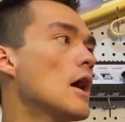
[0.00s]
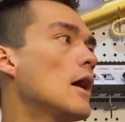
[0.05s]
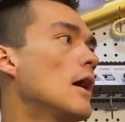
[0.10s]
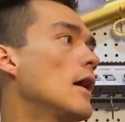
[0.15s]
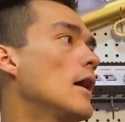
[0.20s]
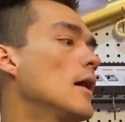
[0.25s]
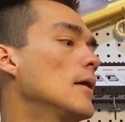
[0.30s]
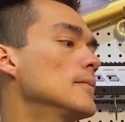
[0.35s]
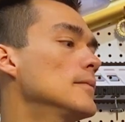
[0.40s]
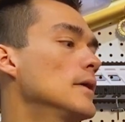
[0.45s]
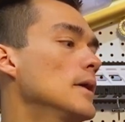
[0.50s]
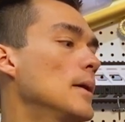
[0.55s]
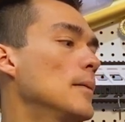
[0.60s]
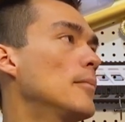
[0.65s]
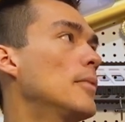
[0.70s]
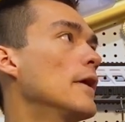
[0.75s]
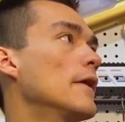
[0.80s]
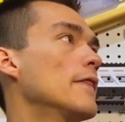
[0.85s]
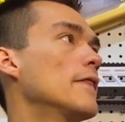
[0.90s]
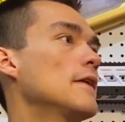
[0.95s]

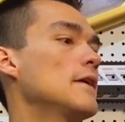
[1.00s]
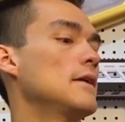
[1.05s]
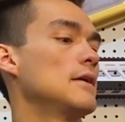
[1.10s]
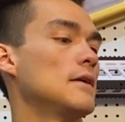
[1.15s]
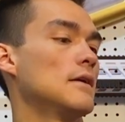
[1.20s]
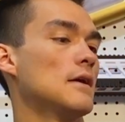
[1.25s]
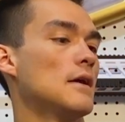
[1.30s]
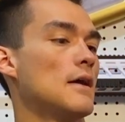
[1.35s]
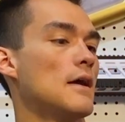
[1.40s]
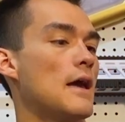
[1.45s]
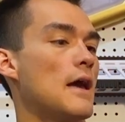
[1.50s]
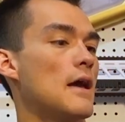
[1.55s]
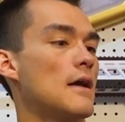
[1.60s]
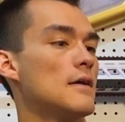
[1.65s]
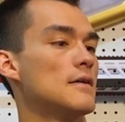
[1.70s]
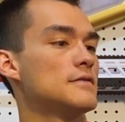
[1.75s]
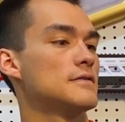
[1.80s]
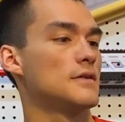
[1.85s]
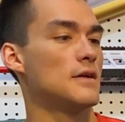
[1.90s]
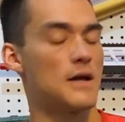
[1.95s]
But the
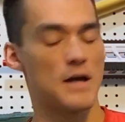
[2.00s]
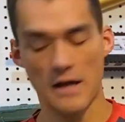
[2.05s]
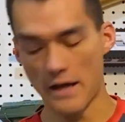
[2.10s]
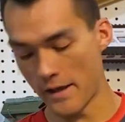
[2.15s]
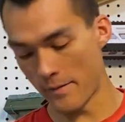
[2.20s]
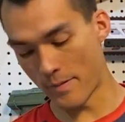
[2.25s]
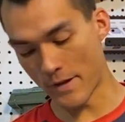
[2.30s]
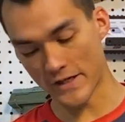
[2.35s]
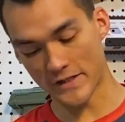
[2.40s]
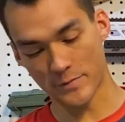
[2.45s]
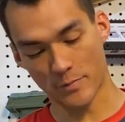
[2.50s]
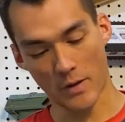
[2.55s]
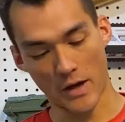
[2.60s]
Apex